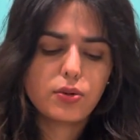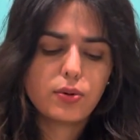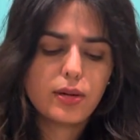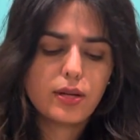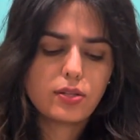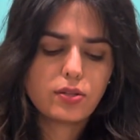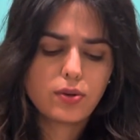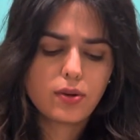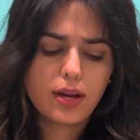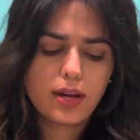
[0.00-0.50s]
So
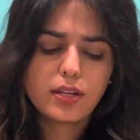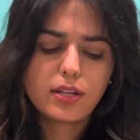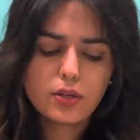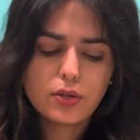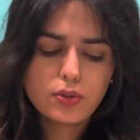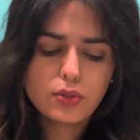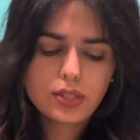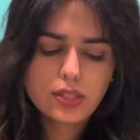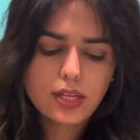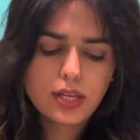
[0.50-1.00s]
I used
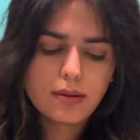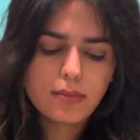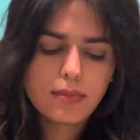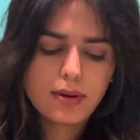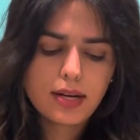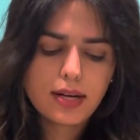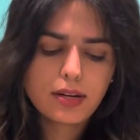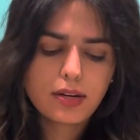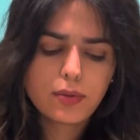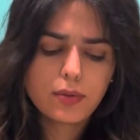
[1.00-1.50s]
the
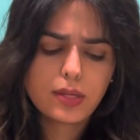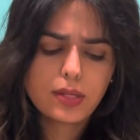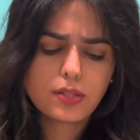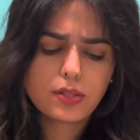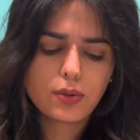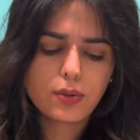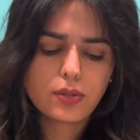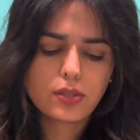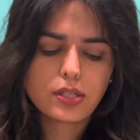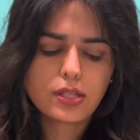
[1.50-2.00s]
eMedica
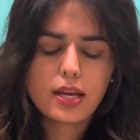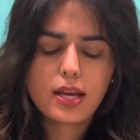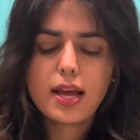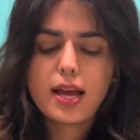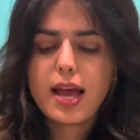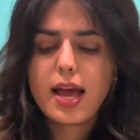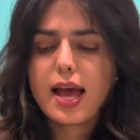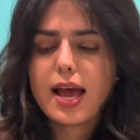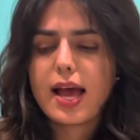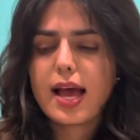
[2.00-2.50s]
resource,
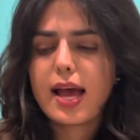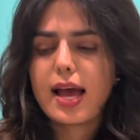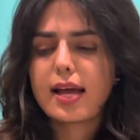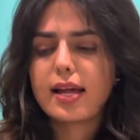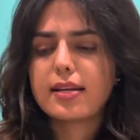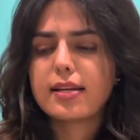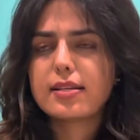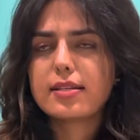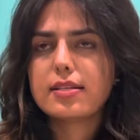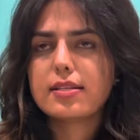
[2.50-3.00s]

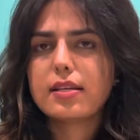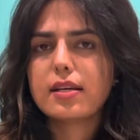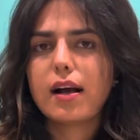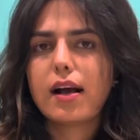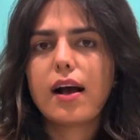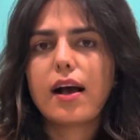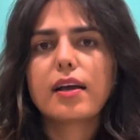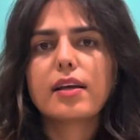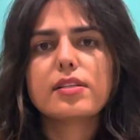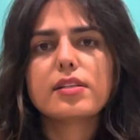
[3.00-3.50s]
and I
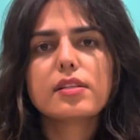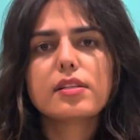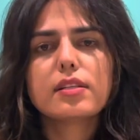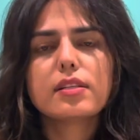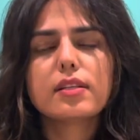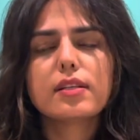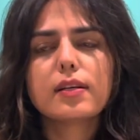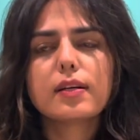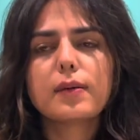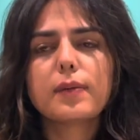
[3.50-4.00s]
did
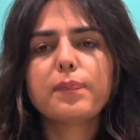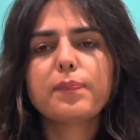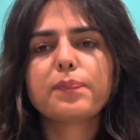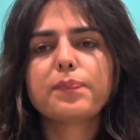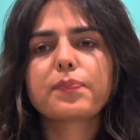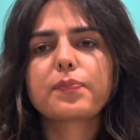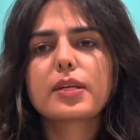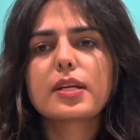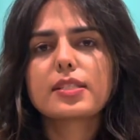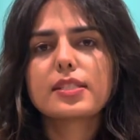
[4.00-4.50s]
the
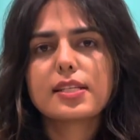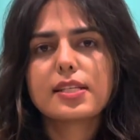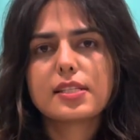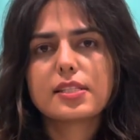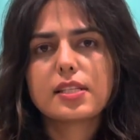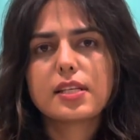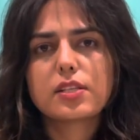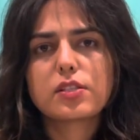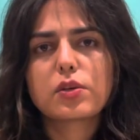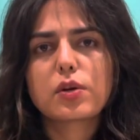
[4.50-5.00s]

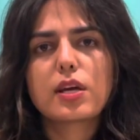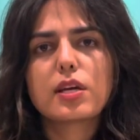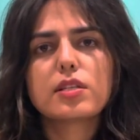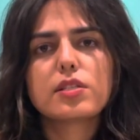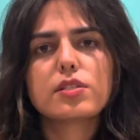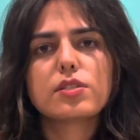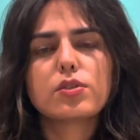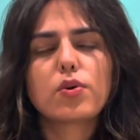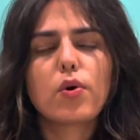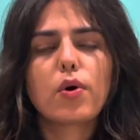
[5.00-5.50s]
statistics questions
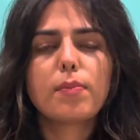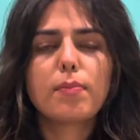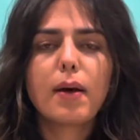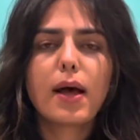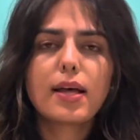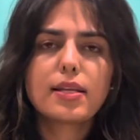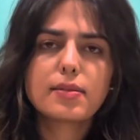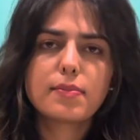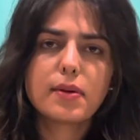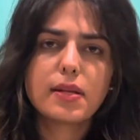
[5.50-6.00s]
on Past
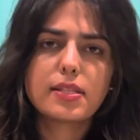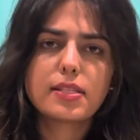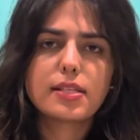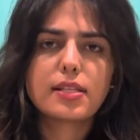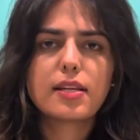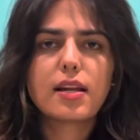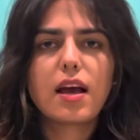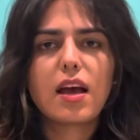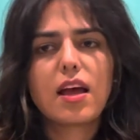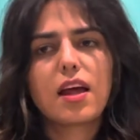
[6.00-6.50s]
Medicine
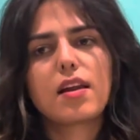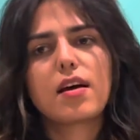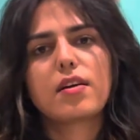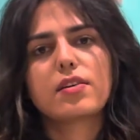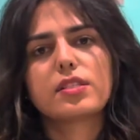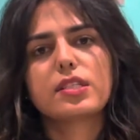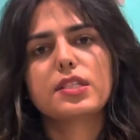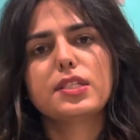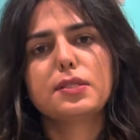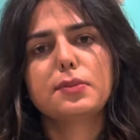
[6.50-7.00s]
and
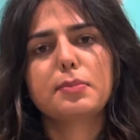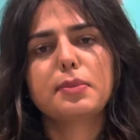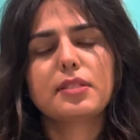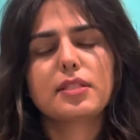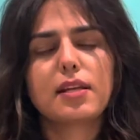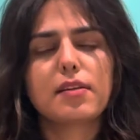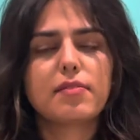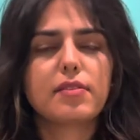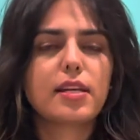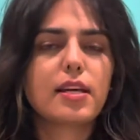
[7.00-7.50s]
RCGP
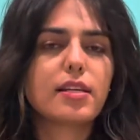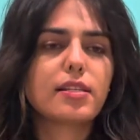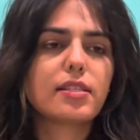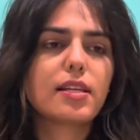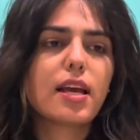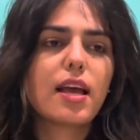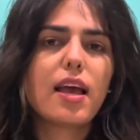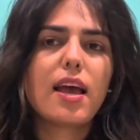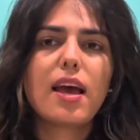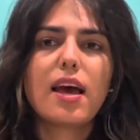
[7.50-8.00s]
SelfTest,
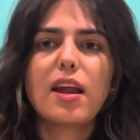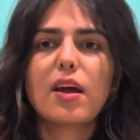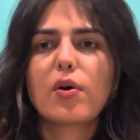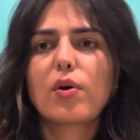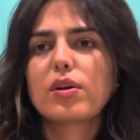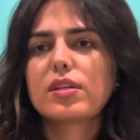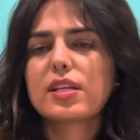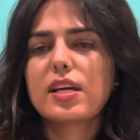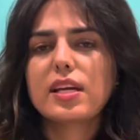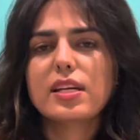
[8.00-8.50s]
and I got
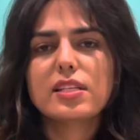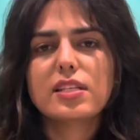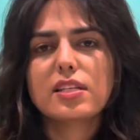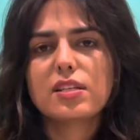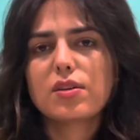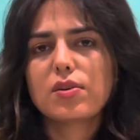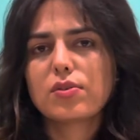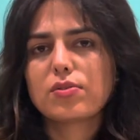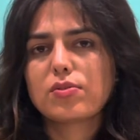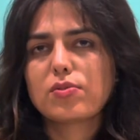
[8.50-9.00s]
18
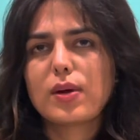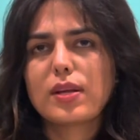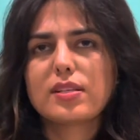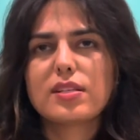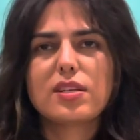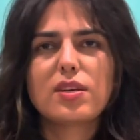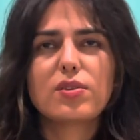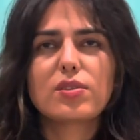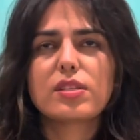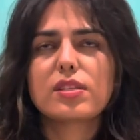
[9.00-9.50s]
on 20 or
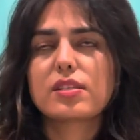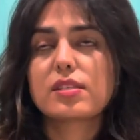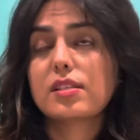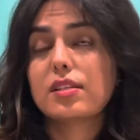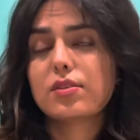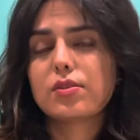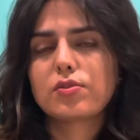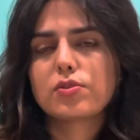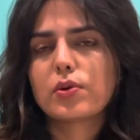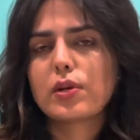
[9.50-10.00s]
16 on
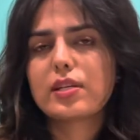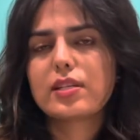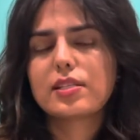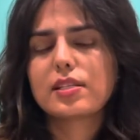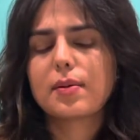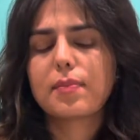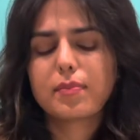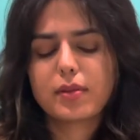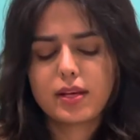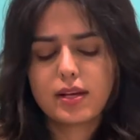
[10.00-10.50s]
20,
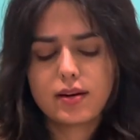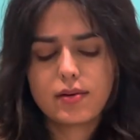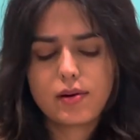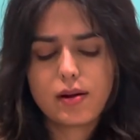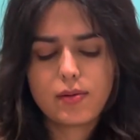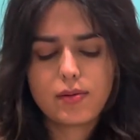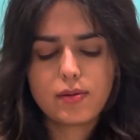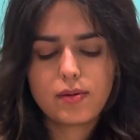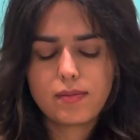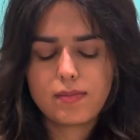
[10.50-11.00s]
something around,
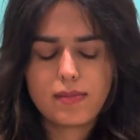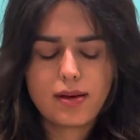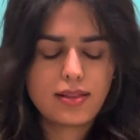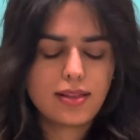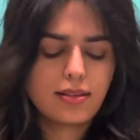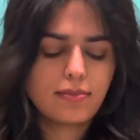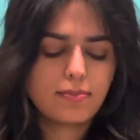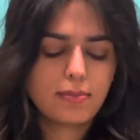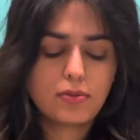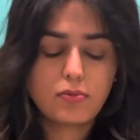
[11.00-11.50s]
I think
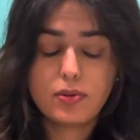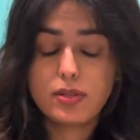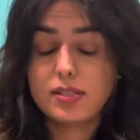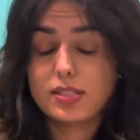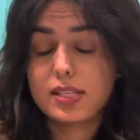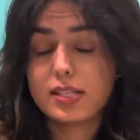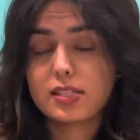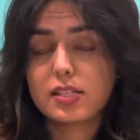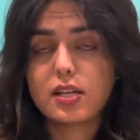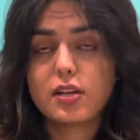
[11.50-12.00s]
between
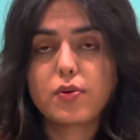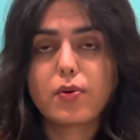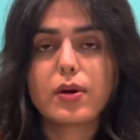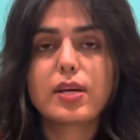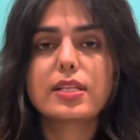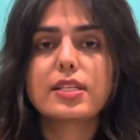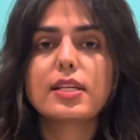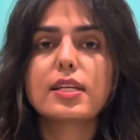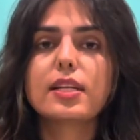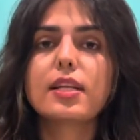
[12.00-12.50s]
16 or
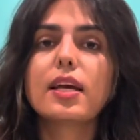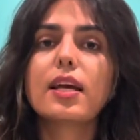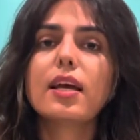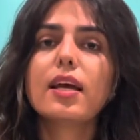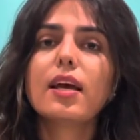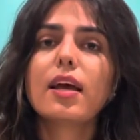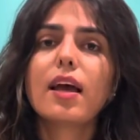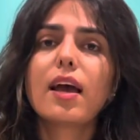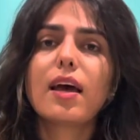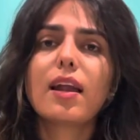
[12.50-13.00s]
18,
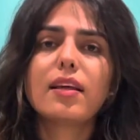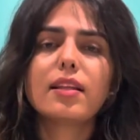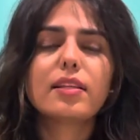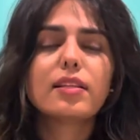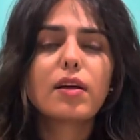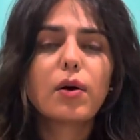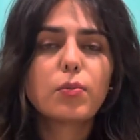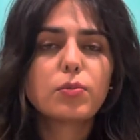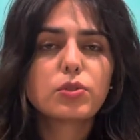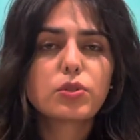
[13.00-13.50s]
and I think that
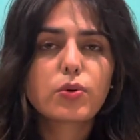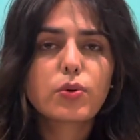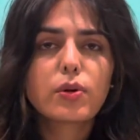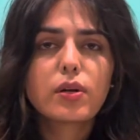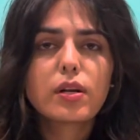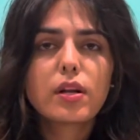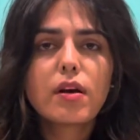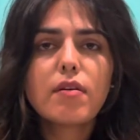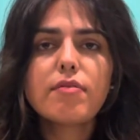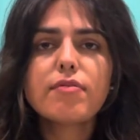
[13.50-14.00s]
was good
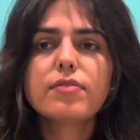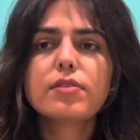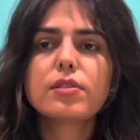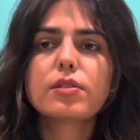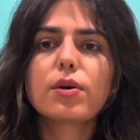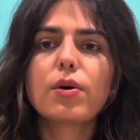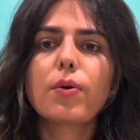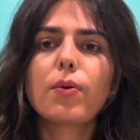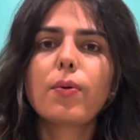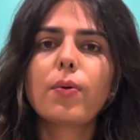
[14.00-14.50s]
enough.
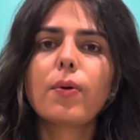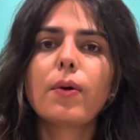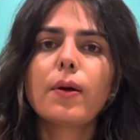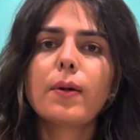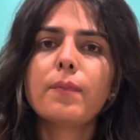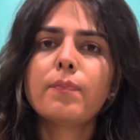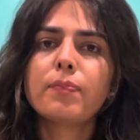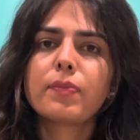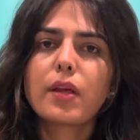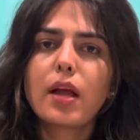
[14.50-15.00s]
So
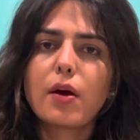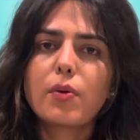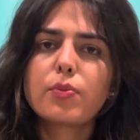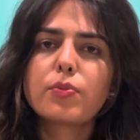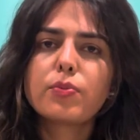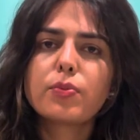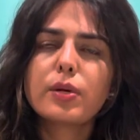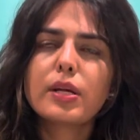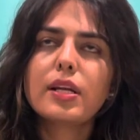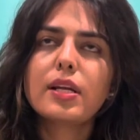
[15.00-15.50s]
I
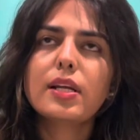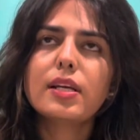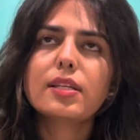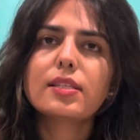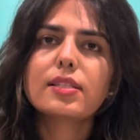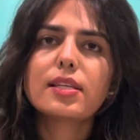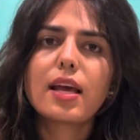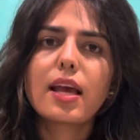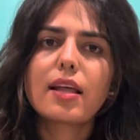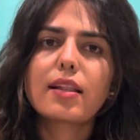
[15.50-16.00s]
really
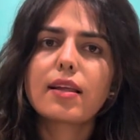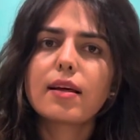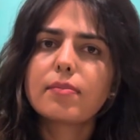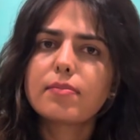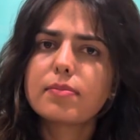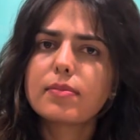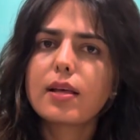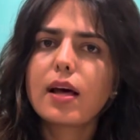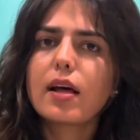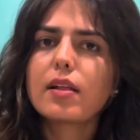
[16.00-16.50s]
say
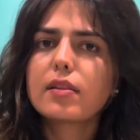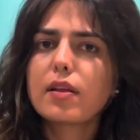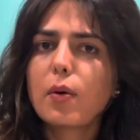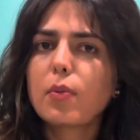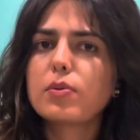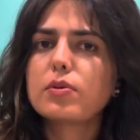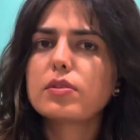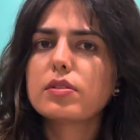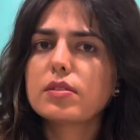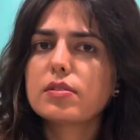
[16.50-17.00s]
that
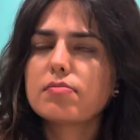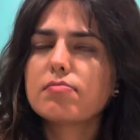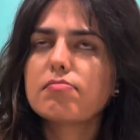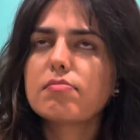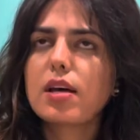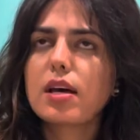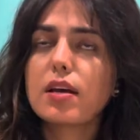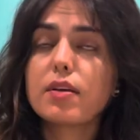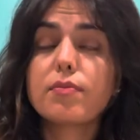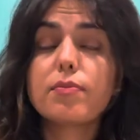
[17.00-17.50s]
was a
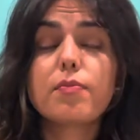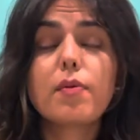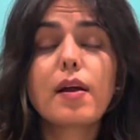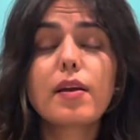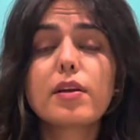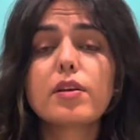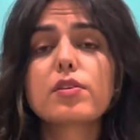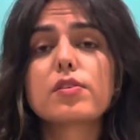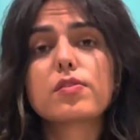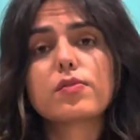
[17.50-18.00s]
very
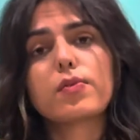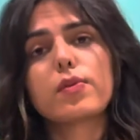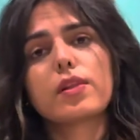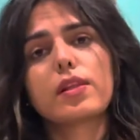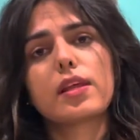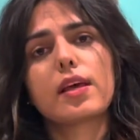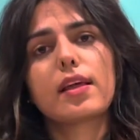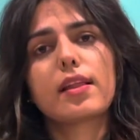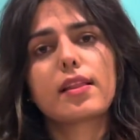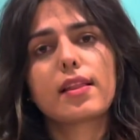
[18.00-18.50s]
useful thing
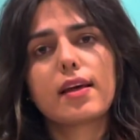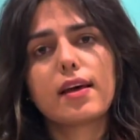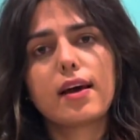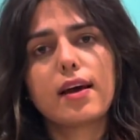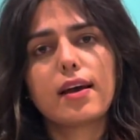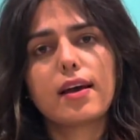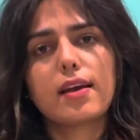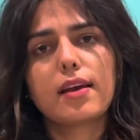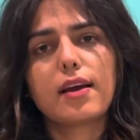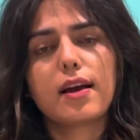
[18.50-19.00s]
that
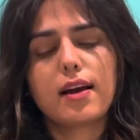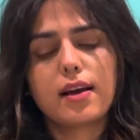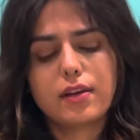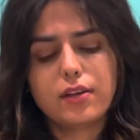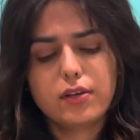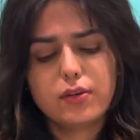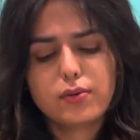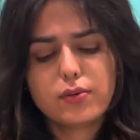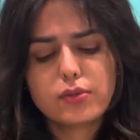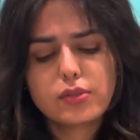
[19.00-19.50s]
I
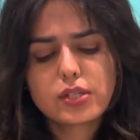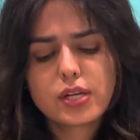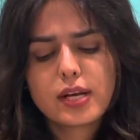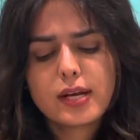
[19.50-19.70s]
used.